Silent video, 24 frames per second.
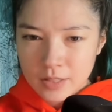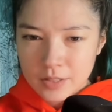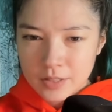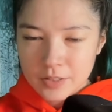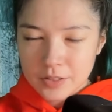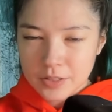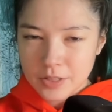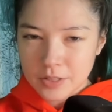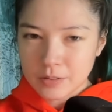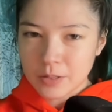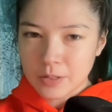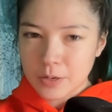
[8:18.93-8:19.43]

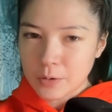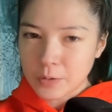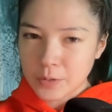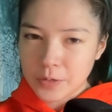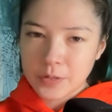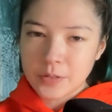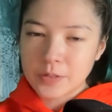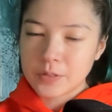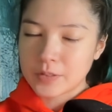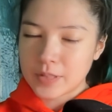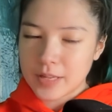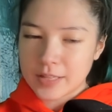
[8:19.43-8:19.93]
the
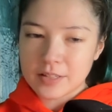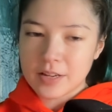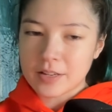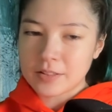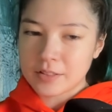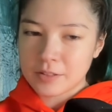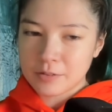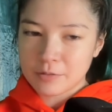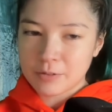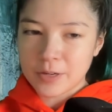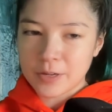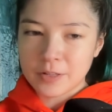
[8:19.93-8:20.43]
logo that's on
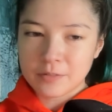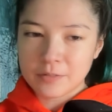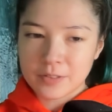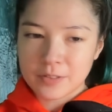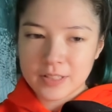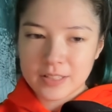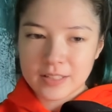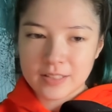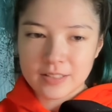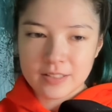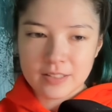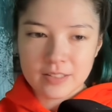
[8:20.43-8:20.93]
the front of
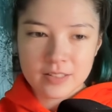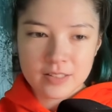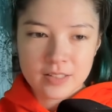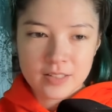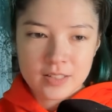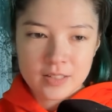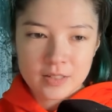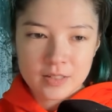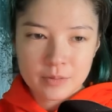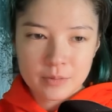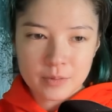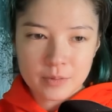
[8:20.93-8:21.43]
this,
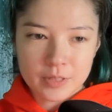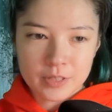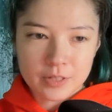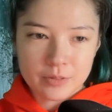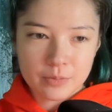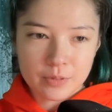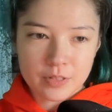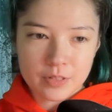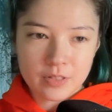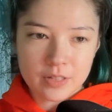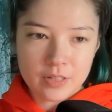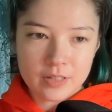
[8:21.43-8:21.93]
which
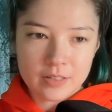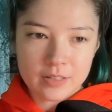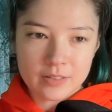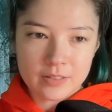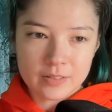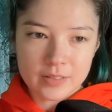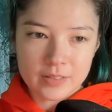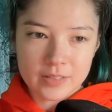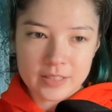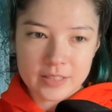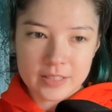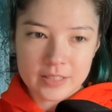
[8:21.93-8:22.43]
we saw
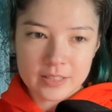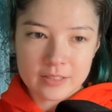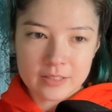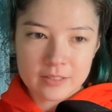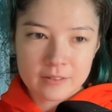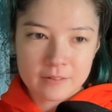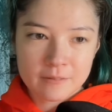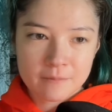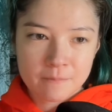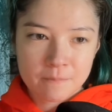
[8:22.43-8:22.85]
earlier.